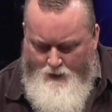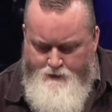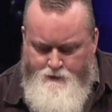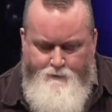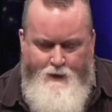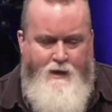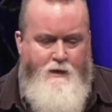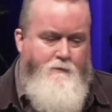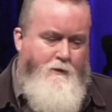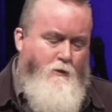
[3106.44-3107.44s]
a
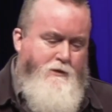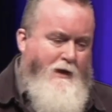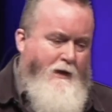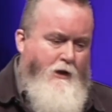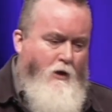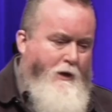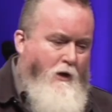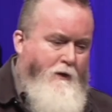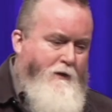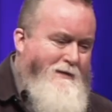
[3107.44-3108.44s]
debate that was kind of going
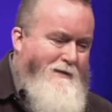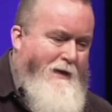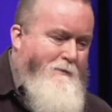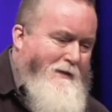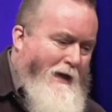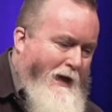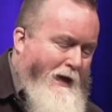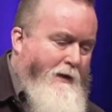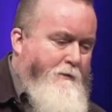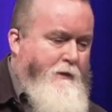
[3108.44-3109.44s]
on the same
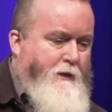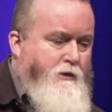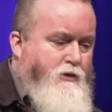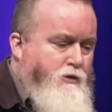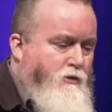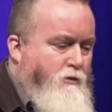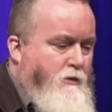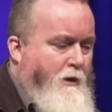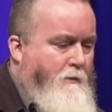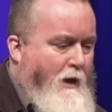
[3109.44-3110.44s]
time that
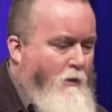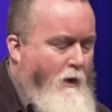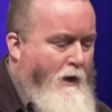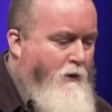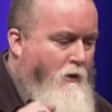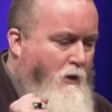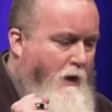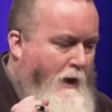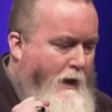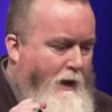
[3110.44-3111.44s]
ensued about whether
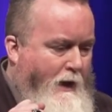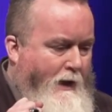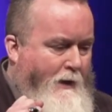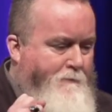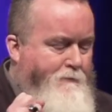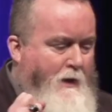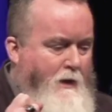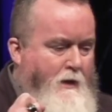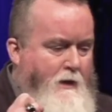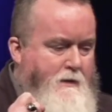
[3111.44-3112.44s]

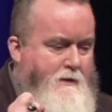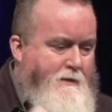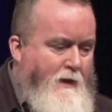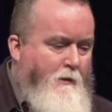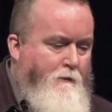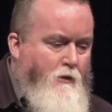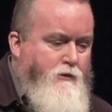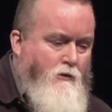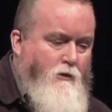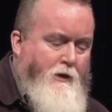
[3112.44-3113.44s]
some of
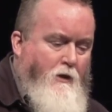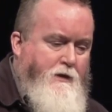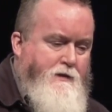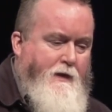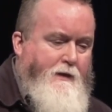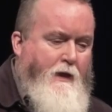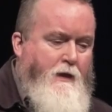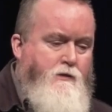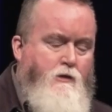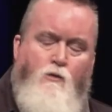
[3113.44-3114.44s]
those early onset
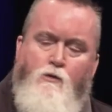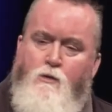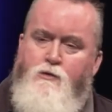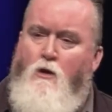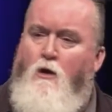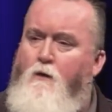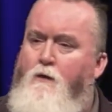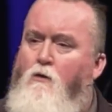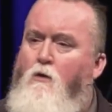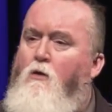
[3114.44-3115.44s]
cases would resolve on
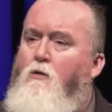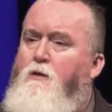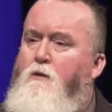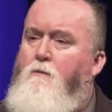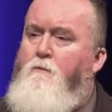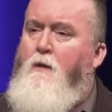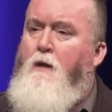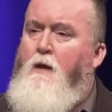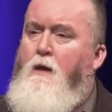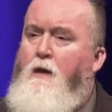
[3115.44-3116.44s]
their own.
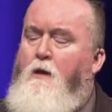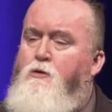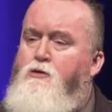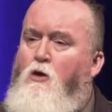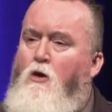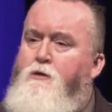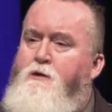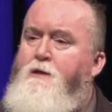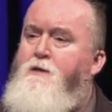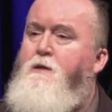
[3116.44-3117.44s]
It was called
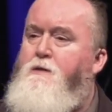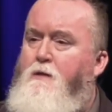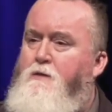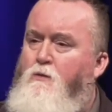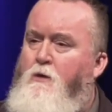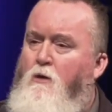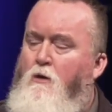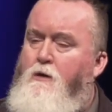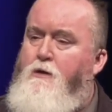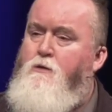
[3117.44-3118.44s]
desistance, we
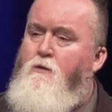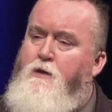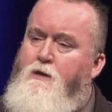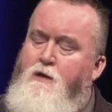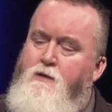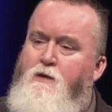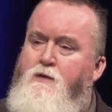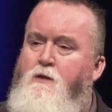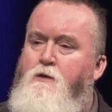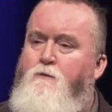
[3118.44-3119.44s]
called it. So there's a
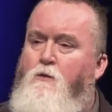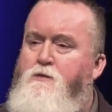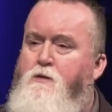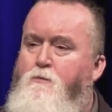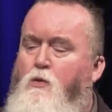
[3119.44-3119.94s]
desistance versus